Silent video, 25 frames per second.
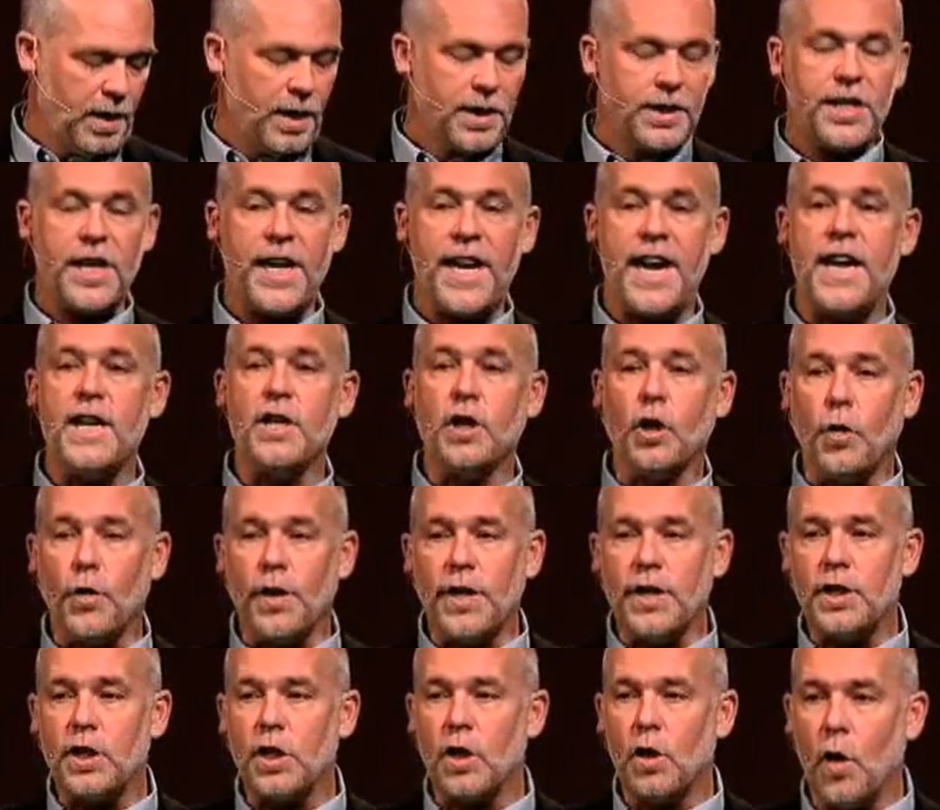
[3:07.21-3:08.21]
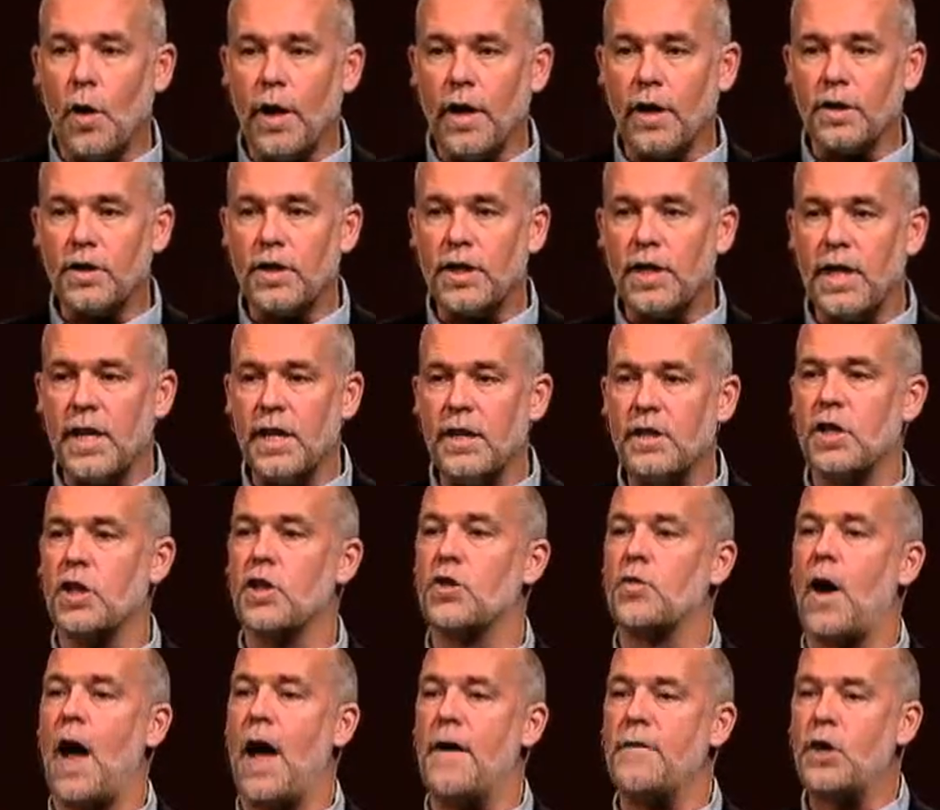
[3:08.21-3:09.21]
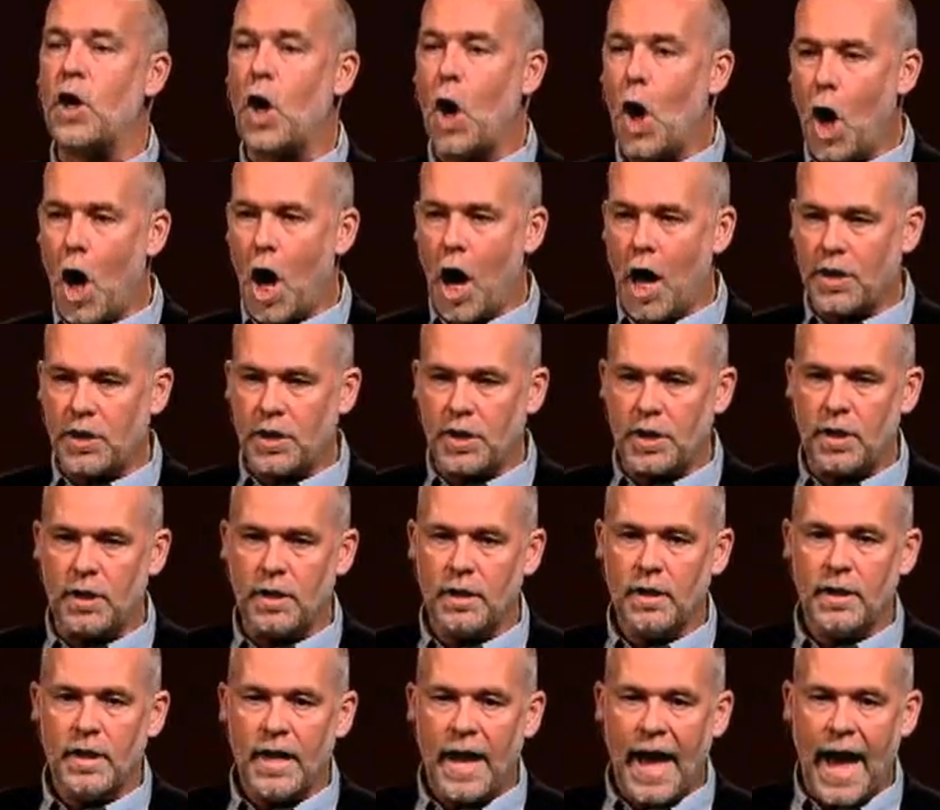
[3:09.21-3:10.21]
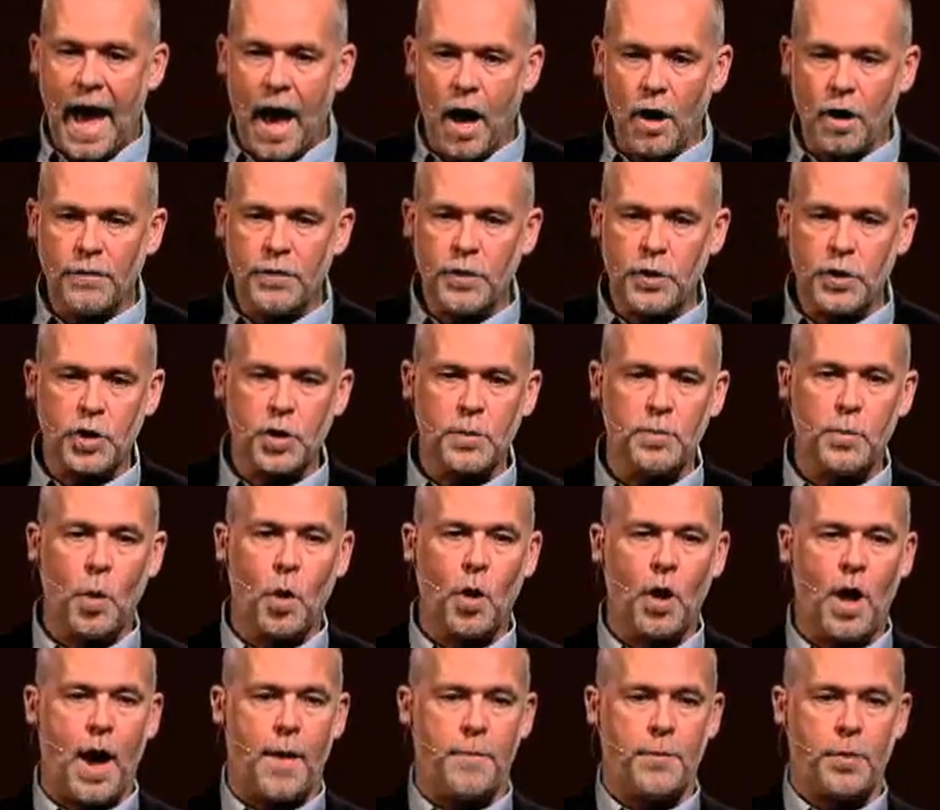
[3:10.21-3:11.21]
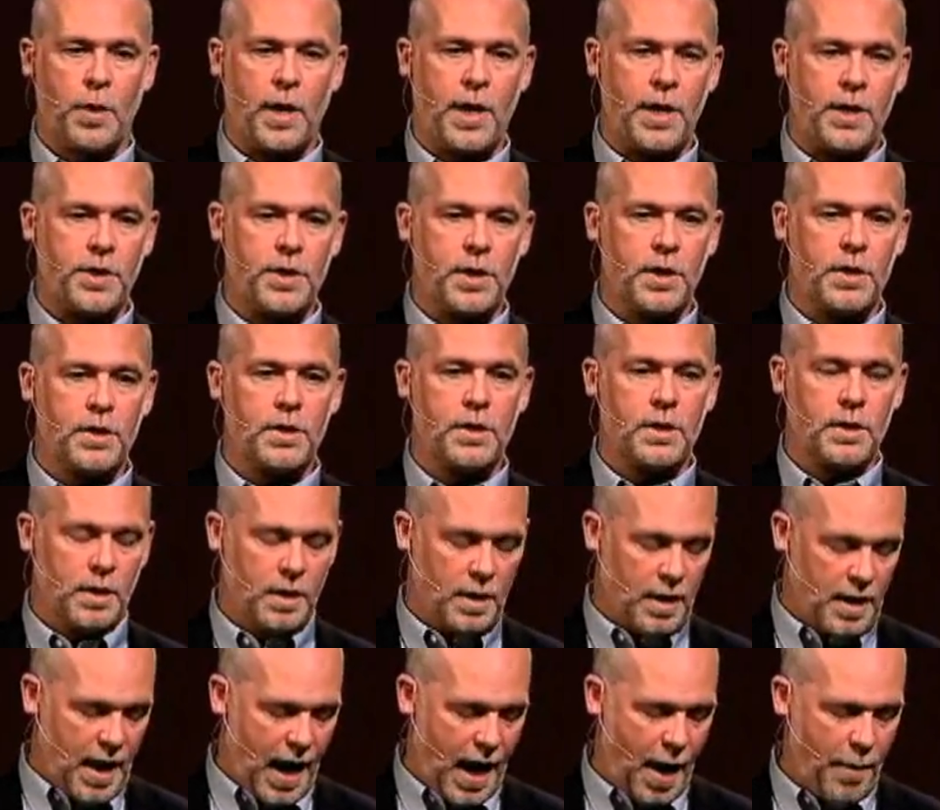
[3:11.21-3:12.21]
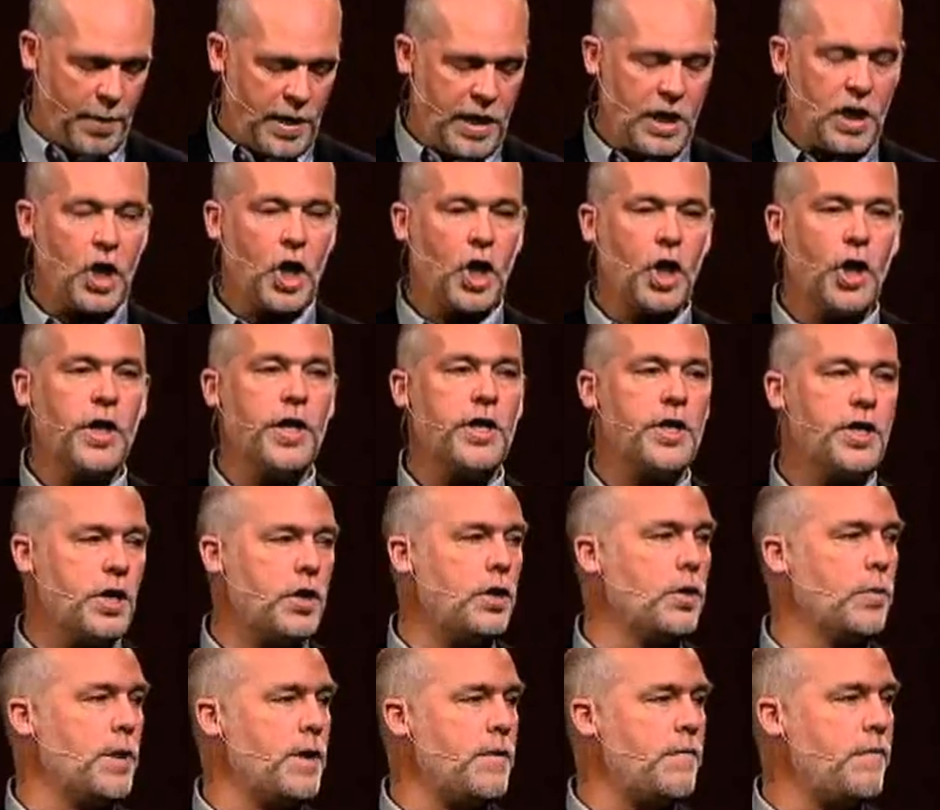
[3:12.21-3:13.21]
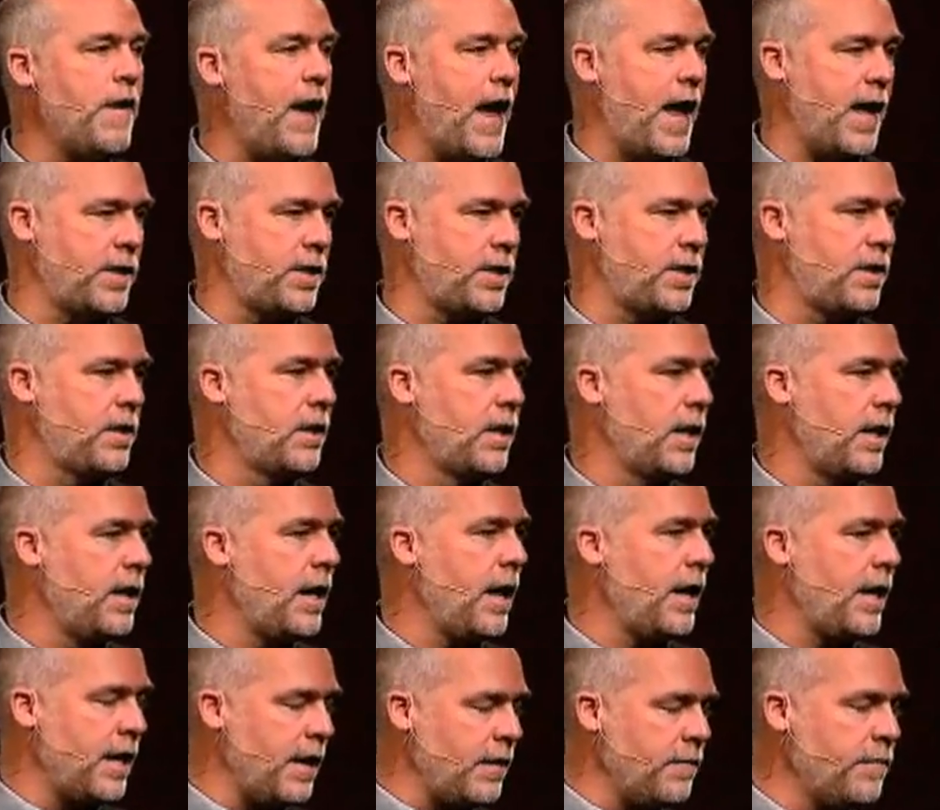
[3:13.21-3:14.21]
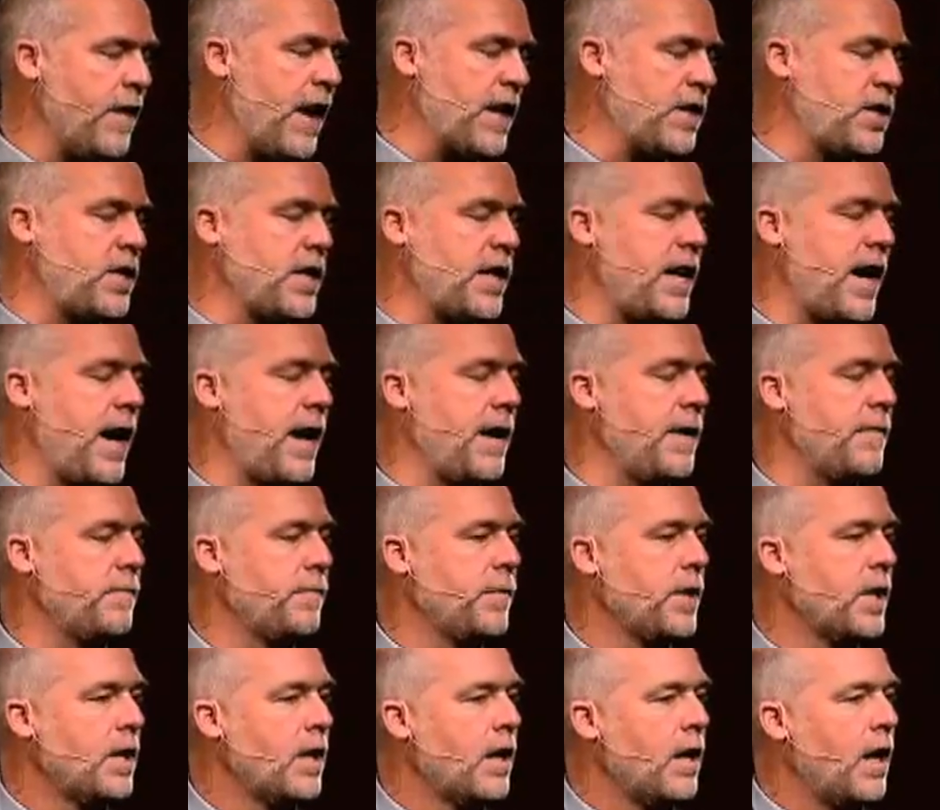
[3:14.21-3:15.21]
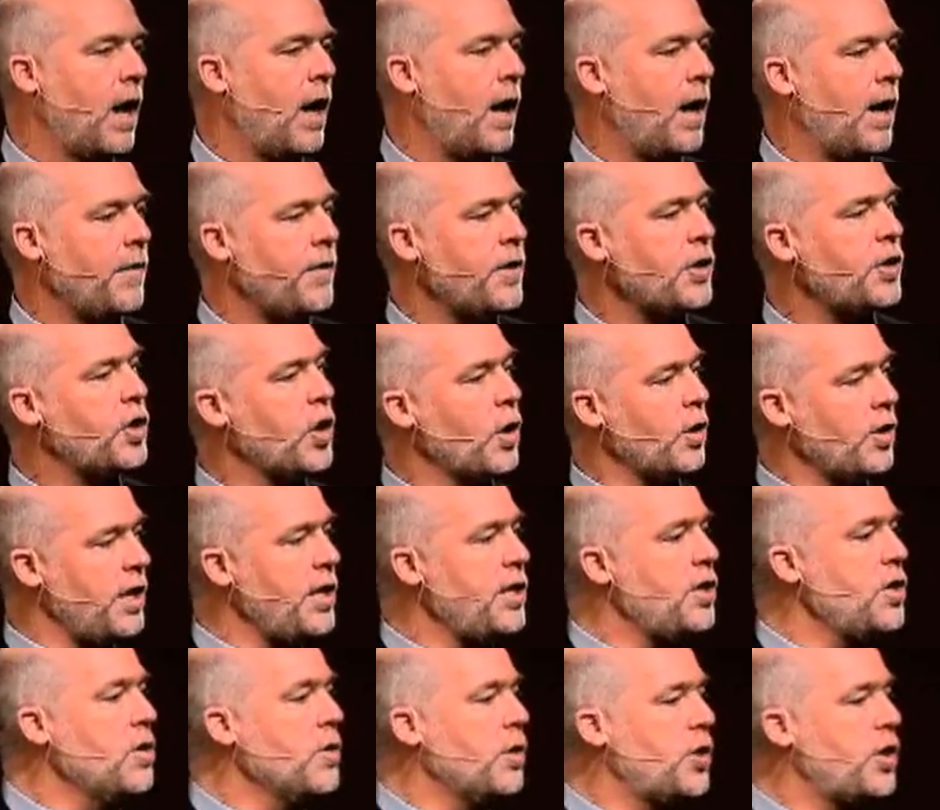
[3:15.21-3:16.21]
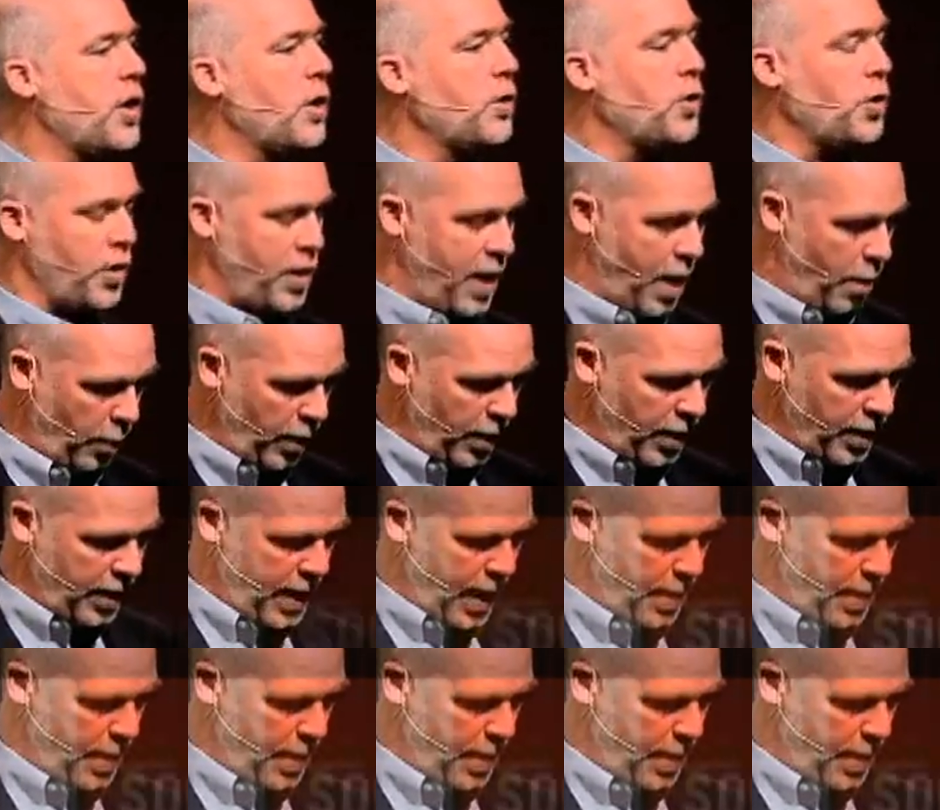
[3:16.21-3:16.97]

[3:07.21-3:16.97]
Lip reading: to increase loyalty, to drive cost out of your support operations, I would encourage you to investigate these new social networking